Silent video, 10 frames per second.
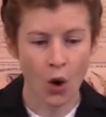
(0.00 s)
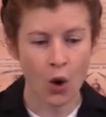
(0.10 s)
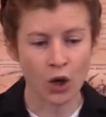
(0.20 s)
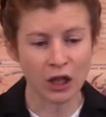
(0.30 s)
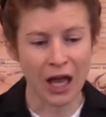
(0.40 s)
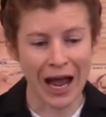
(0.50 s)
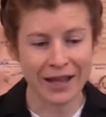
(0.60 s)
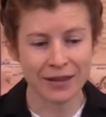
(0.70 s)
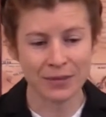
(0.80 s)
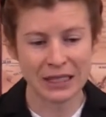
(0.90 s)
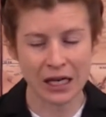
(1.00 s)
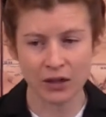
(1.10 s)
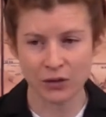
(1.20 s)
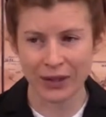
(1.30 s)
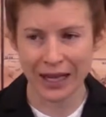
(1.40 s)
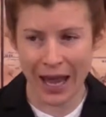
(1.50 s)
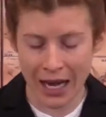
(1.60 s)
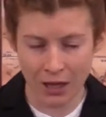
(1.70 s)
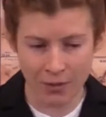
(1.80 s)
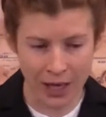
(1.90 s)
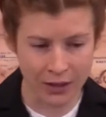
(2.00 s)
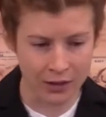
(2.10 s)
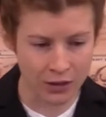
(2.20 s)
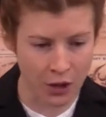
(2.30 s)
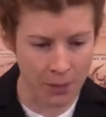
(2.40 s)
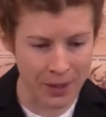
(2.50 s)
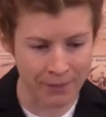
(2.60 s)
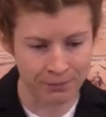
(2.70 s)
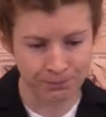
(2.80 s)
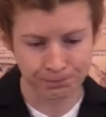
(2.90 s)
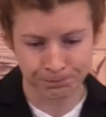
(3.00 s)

or align themselves with anyone to stop him.